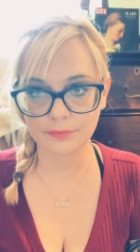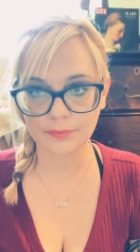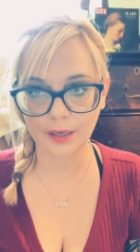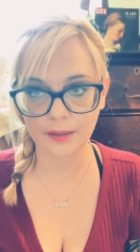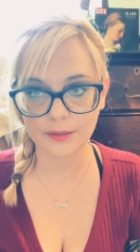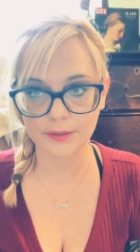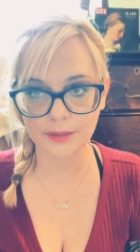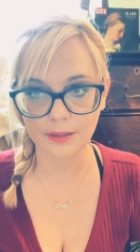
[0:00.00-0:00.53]

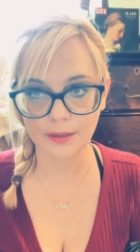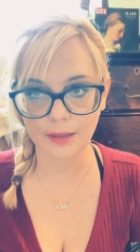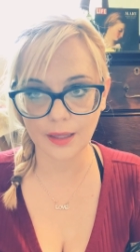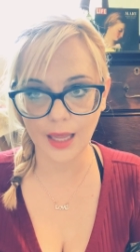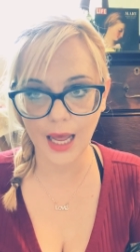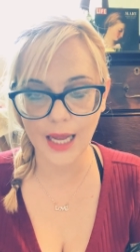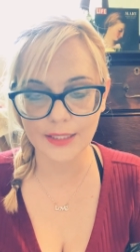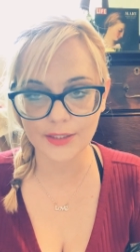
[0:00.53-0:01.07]
There's a
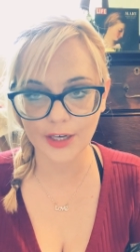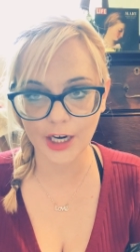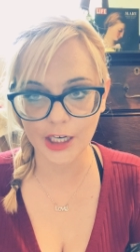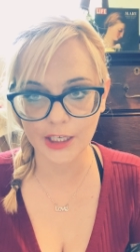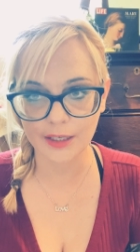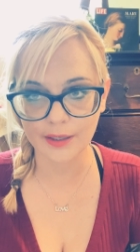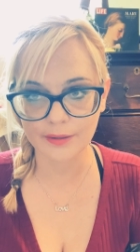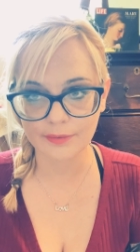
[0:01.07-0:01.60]
lot
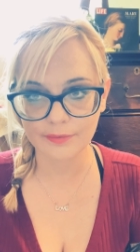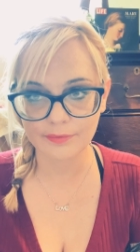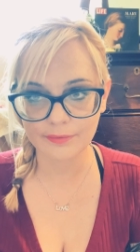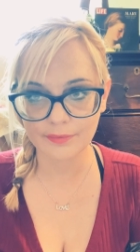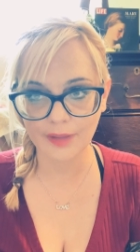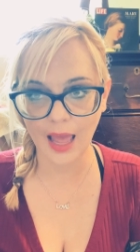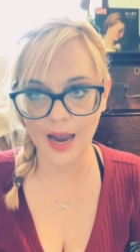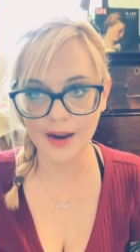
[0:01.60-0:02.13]
darker
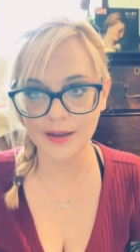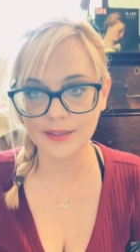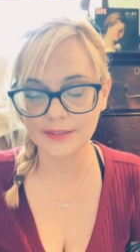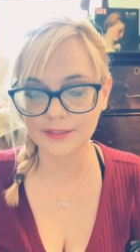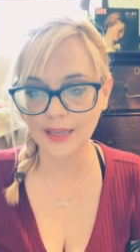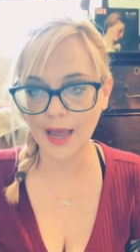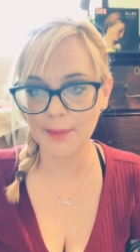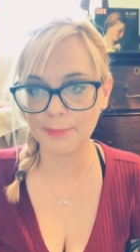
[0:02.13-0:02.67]
that
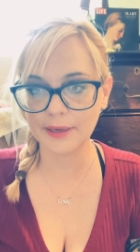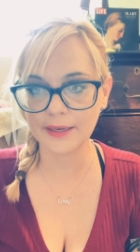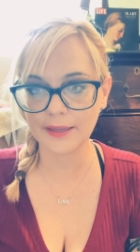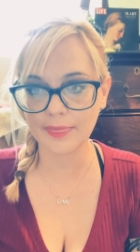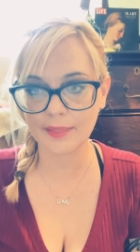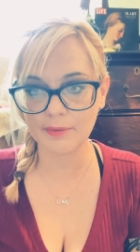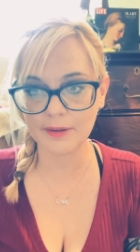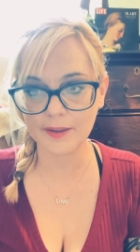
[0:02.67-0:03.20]
has happened
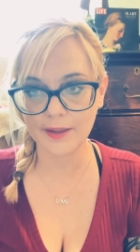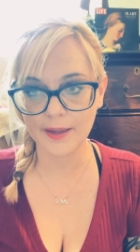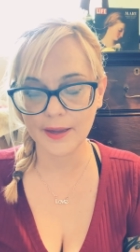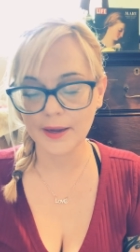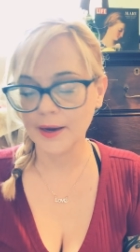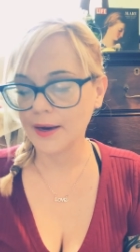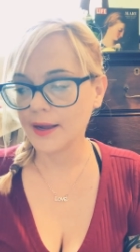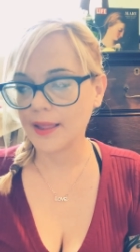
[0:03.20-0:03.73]
in the
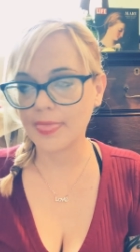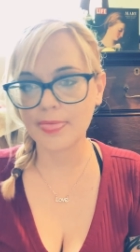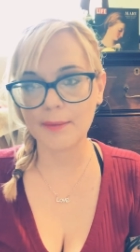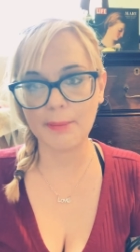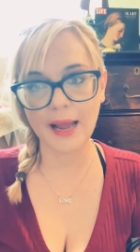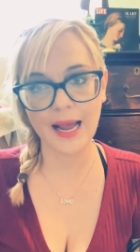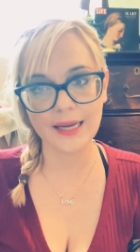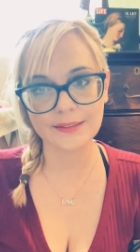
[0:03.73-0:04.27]
in the
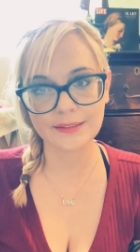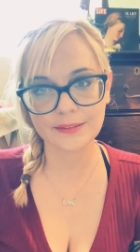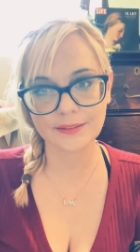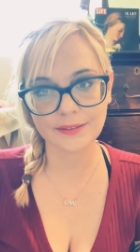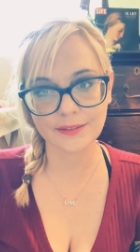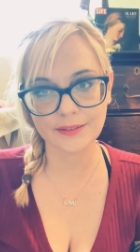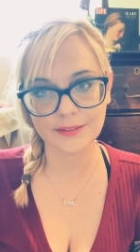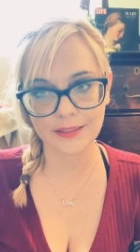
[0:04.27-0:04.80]

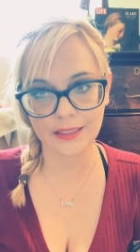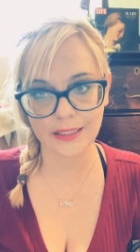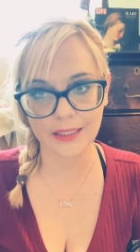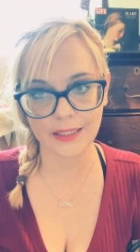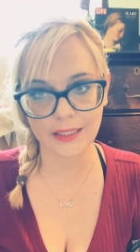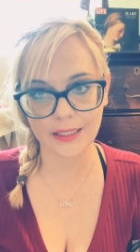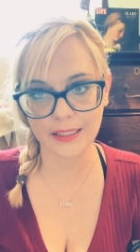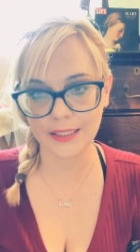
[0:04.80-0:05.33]
past, in,
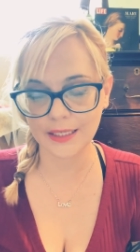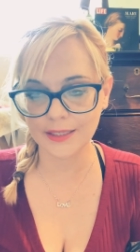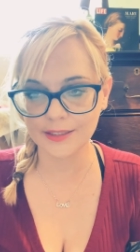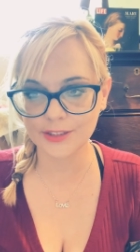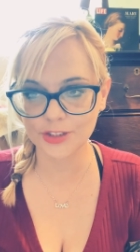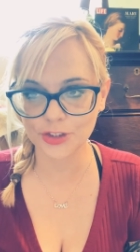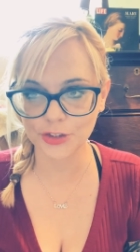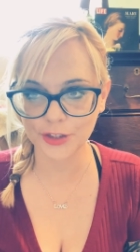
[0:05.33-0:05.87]
in, in
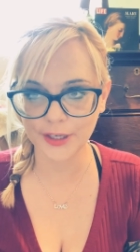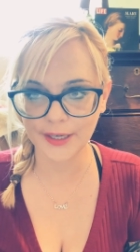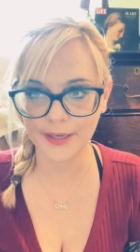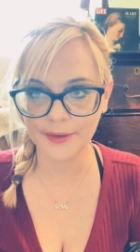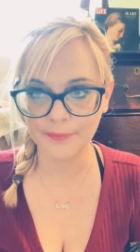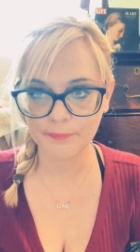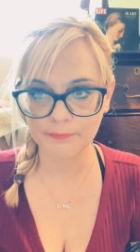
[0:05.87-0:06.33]
history,